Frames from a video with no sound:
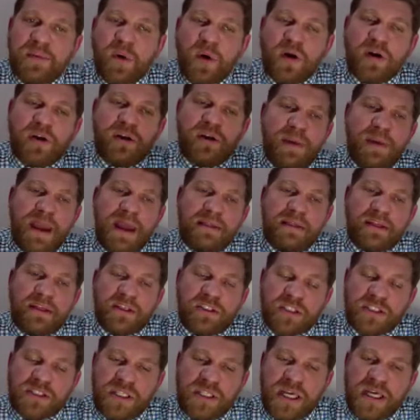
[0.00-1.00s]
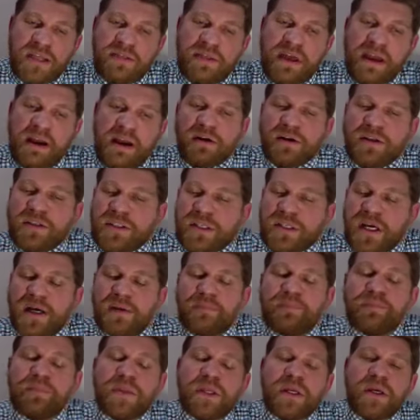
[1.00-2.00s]
or mainly just in there
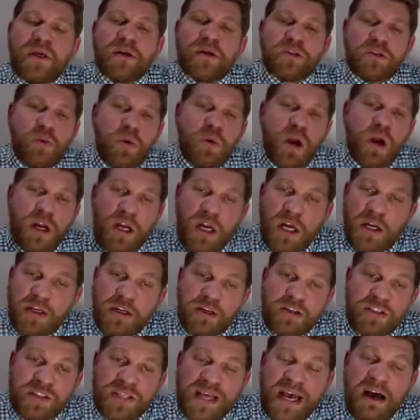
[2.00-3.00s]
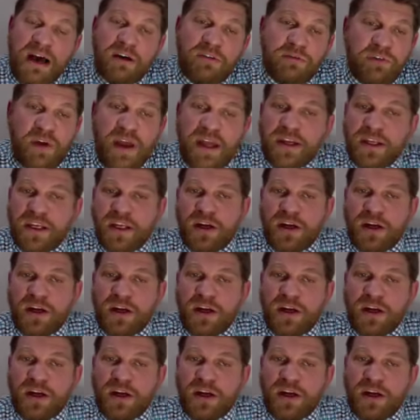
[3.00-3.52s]
to work on yourself and,